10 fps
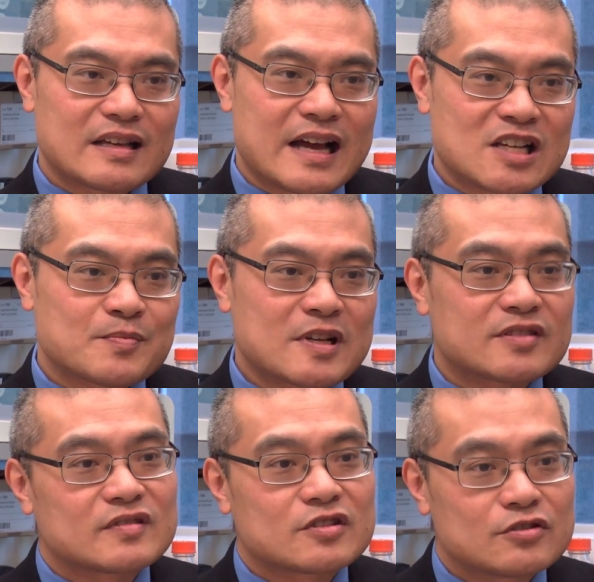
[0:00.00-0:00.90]
aspects
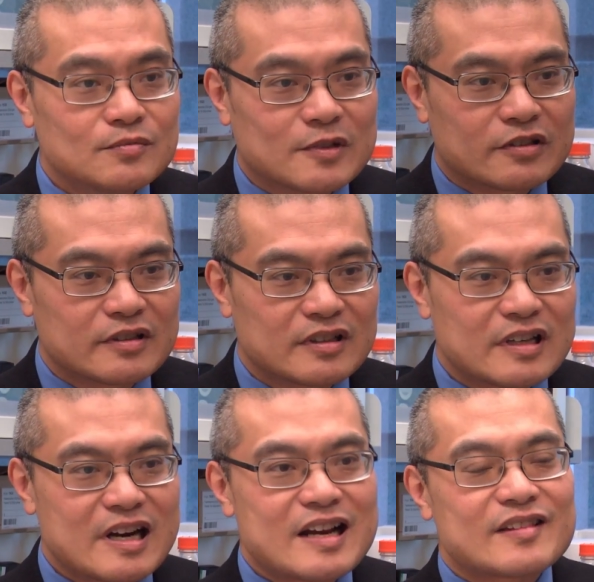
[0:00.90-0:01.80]
of the tumor,
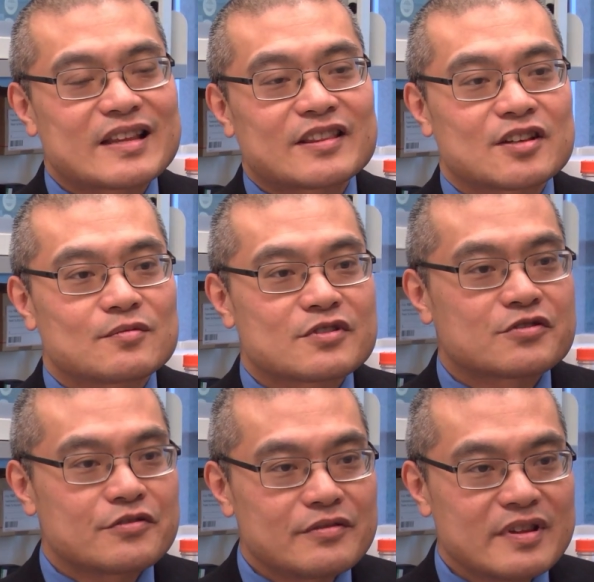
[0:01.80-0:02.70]
that there were
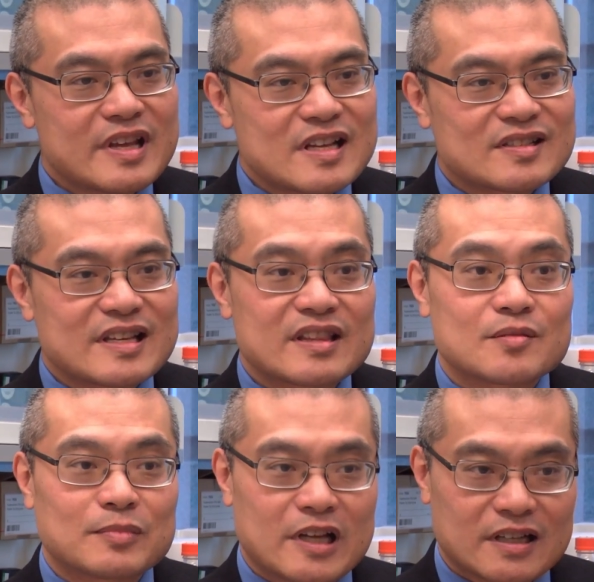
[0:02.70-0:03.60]
certain things in
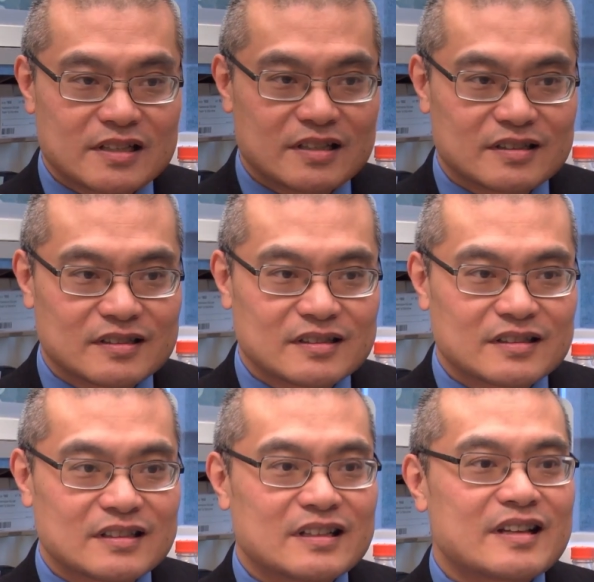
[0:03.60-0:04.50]
the blood
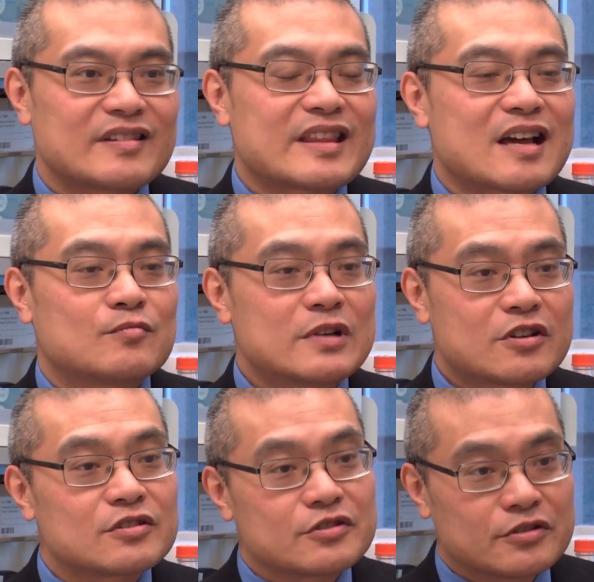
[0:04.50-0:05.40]
that we
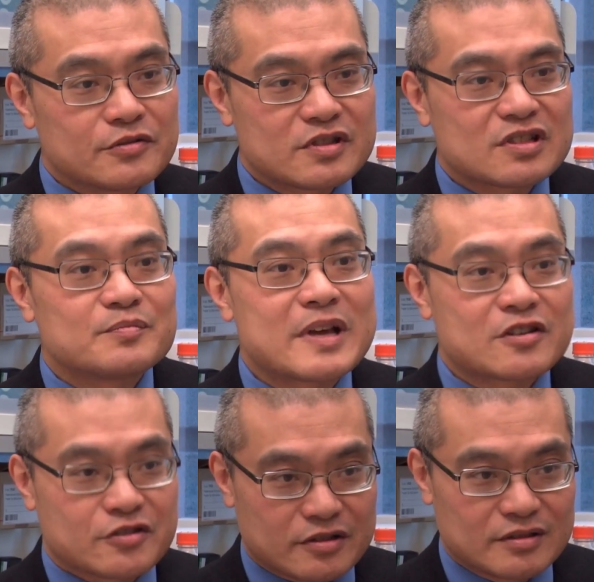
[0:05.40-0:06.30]
could use to
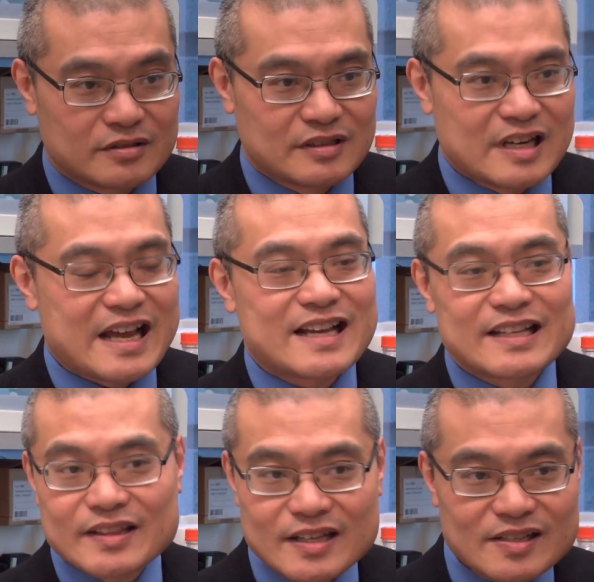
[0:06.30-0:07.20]
measure. And
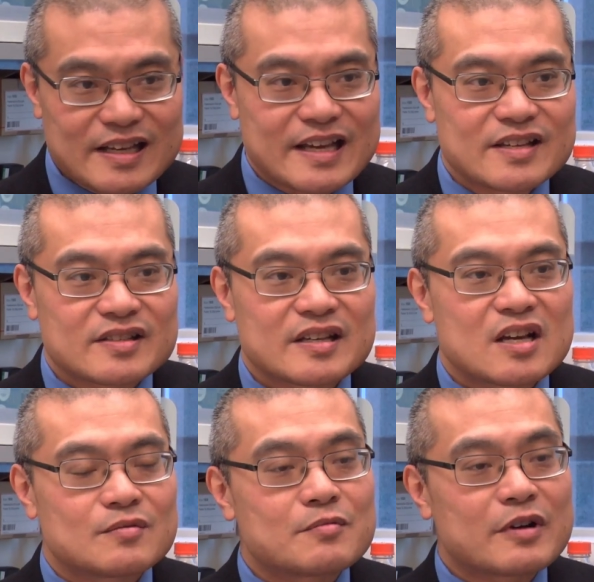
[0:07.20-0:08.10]
in this case,
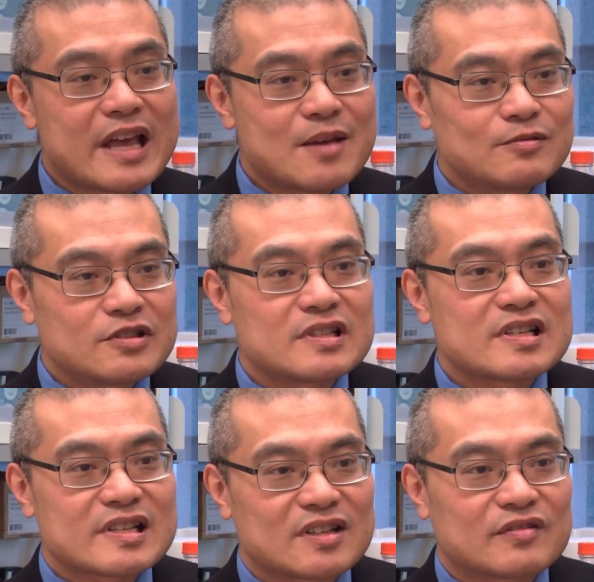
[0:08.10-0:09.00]
we were able to
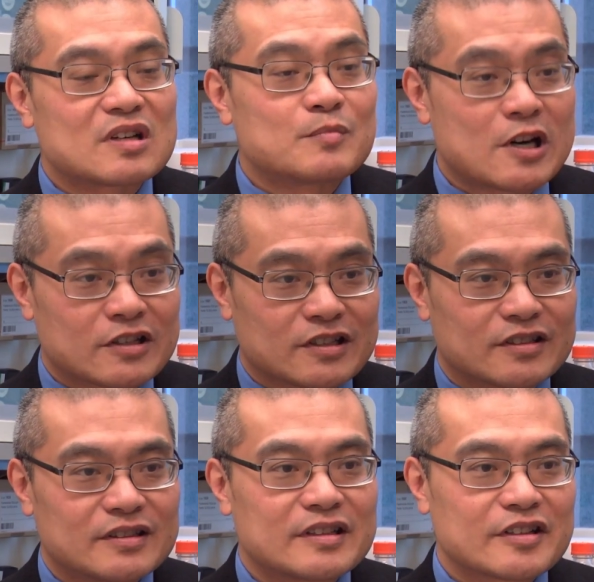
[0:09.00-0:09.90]
discover a
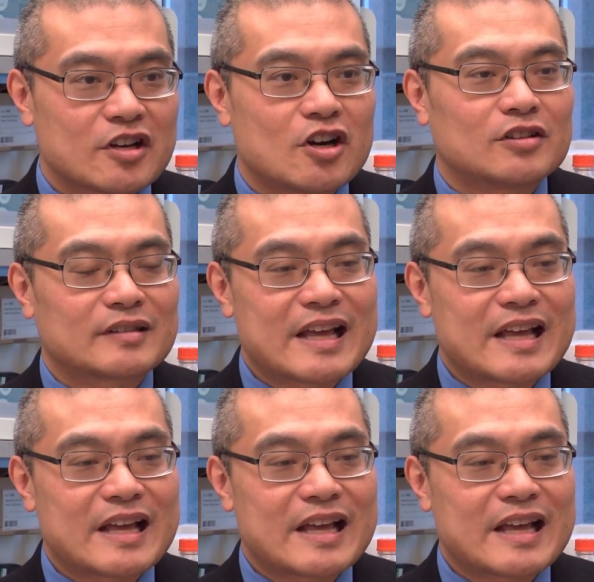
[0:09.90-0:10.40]
marker called